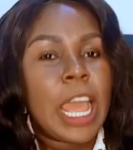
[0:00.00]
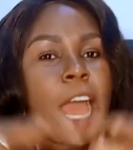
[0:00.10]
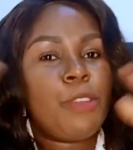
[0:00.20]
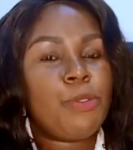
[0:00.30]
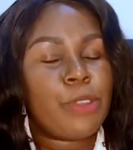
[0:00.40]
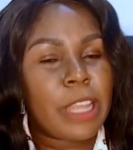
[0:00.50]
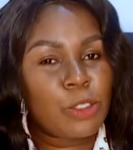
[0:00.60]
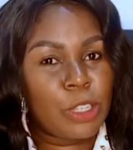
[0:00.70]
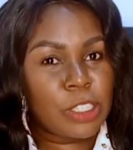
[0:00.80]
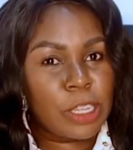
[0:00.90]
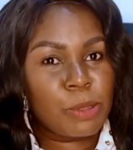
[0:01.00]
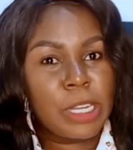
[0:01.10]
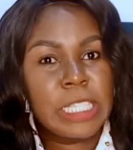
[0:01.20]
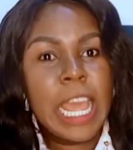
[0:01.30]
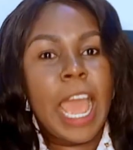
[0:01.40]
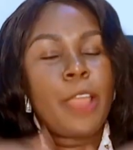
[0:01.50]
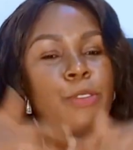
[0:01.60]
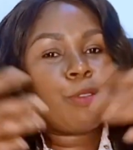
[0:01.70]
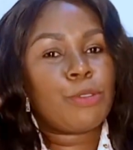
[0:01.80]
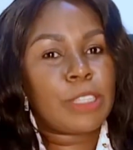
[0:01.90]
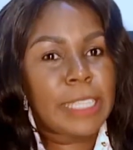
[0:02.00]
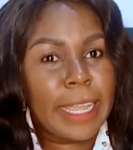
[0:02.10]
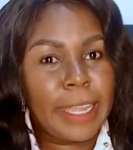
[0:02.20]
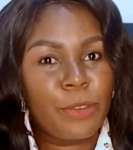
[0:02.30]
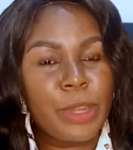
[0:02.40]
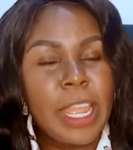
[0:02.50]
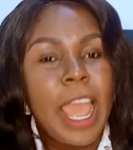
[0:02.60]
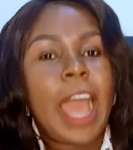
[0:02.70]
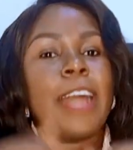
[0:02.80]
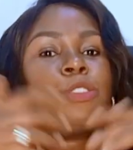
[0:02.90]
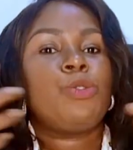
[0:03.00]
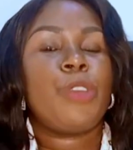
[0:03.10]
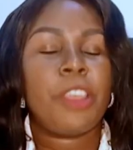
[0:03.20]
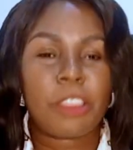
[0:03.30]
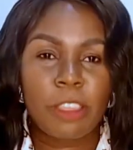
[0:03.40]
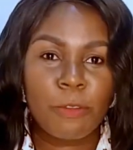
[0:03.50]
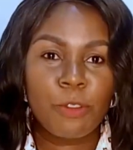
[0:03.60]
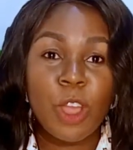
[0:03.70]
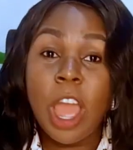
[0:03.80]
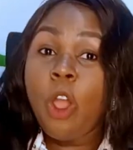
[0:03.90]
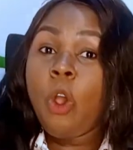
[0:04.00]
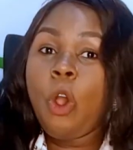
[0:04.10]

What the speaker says: how you react to the receptionist, how you talk to the secretary and to your interviewer.